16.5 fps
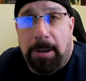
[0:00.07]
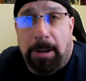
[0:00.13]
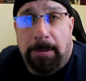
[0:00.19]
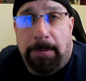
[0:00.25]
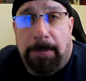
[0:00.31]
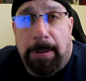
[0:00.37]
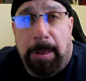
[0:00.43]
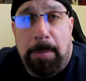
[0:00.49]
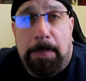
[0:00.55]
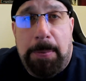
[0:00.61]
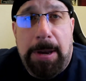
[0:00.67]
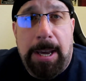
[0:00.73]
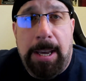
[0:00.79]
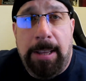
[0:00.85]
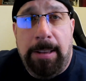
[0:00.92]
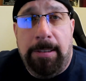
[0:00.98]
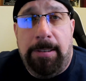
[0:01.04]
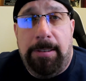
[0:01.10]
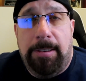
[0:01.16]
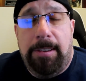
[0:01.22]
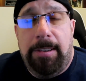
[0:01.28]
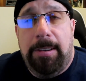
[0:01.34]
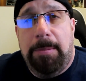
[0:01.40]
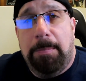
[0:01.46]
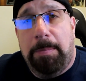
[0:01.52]
the
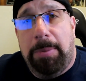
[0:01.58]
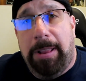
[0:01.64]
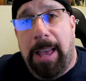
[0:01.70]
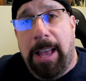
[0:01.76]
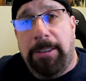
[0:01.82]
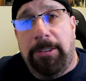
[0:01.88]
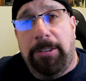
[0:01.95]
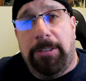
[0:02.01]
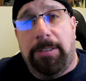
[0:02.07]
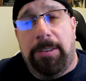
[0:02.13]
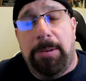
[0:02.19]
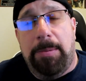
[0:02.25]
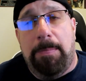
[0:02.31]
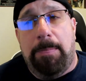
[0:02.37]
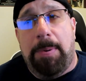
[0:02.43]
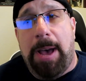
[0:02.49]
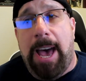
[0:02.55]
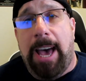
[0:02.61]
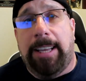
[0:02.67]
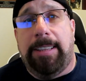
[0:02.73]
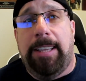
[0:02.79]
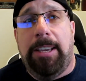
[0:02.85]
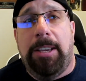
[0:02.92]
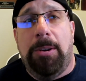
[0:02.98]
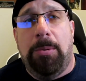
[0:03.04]
Philippines pledges to back
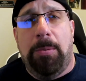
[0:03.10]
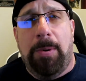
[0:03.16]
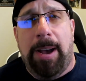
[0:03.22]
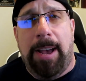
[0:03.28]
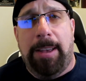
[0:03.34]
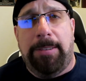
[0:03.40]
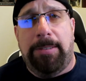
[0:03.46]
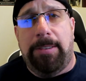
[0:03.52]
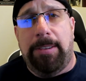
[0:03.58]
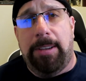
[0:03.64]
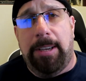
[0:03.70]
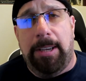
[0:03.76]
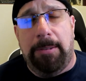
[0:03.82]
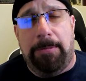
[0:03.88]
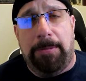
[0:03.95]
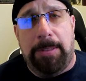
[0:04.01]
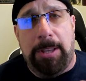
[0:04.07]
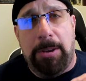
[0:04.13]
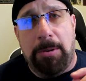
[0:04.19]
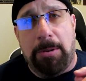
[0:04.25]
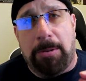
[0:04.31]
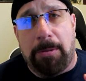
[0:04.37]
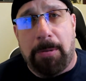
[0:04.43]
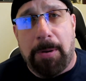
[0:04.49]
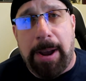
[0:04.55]
the U.S. if the
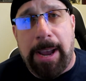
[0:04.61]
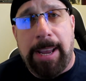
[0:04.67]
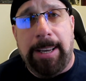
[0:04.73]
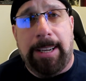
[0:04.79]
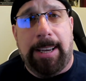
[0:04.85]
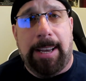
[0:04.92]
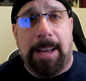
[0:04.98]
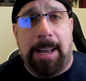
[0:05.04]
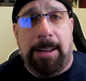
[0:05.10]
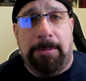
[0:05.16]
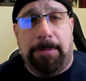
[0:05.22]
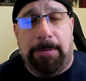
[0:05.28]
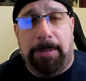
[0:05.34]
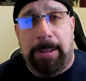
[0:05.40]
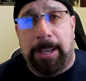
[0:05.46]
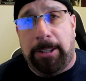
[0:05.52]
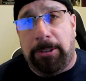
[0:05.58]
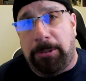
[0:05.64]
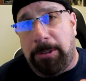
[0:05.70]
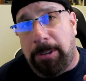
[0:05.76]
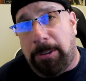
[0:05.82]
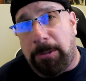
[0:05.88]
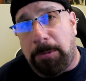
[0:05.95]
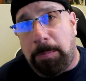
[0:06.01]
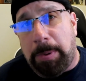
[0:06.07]
Ukraine conflict
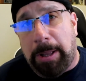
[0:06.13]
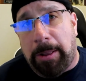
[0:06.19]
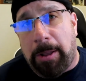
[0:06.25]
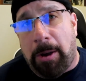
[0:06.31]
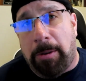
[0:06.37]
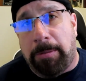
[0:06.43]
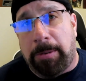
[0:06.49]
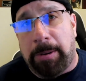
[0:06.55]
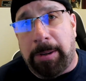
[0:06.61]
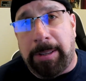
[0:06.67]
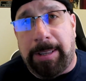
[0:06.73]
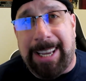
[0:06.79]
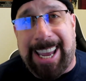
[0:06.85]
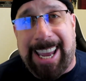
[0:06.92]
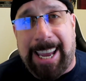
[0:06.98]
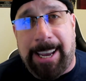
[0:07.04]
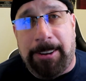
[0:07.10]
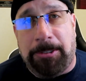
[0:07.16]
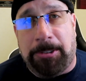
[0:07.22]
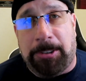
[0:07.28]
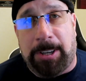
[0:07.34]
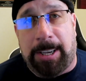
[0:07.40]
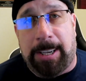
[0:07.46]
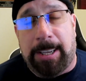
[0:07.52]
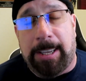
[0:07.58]
should spill over into
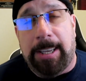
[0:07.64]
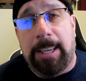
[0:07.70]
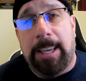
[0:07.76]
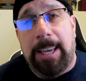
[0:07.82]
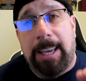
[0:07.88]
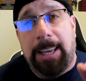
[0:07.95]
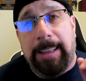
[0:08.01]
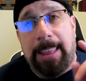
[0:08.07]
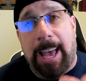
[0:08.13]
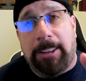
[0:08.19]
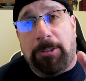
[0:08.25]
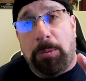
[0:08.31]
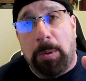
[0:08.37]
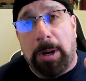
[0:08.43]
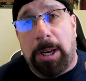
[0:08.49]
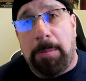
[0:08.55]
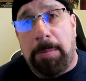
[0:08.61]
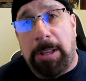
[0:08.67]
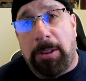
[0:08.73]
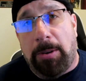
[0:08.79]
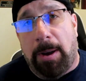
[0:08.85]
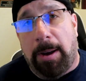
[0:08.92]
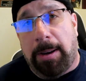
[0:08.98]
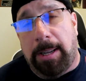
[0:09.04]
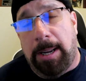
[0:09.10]
Asia. That's what we're going to be
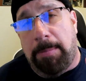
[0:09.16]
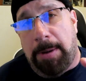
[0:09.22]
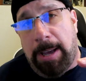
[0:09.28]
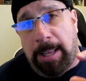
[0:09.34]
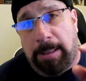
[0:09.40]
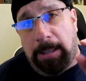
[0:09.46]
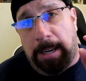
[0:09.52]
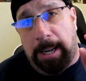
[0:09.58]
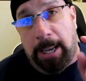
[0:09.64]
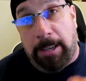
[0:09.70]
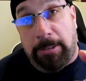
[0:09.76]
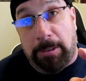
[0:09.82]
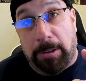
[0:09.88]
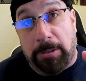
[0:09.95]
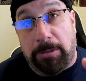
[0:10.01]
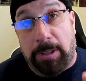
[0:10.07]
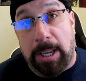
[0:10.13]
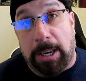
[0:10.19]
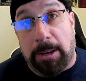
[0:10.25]
talking about today, so stick